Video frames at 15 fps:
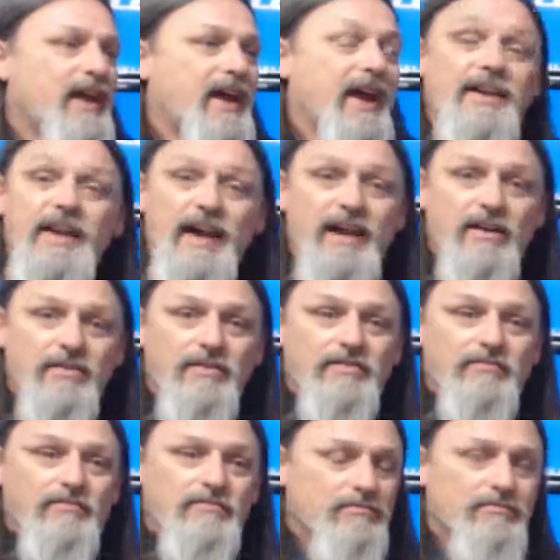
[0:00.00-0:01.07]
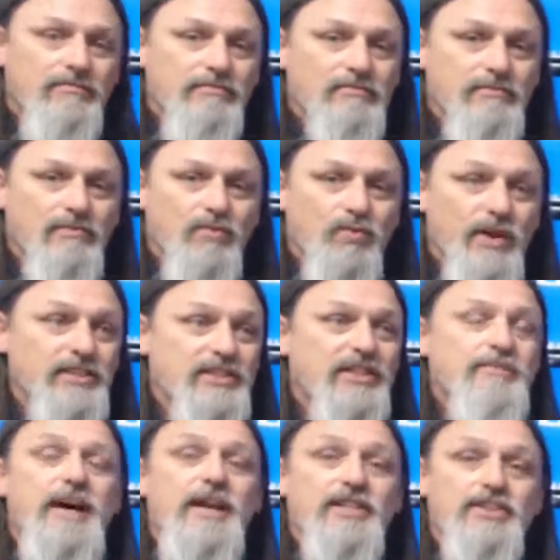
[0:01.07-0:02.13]
And now, when
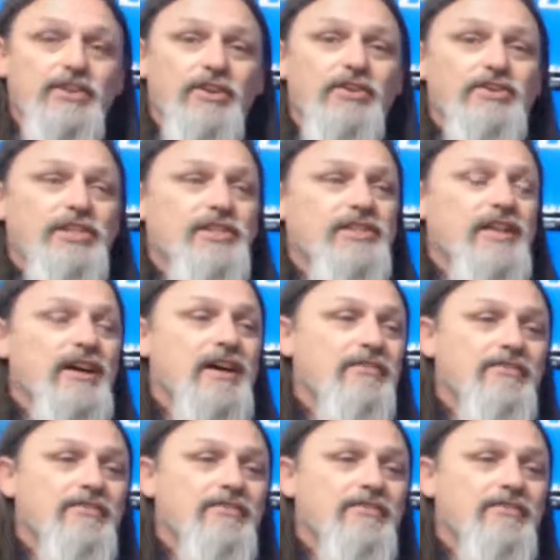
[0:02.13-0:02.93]
somebody searches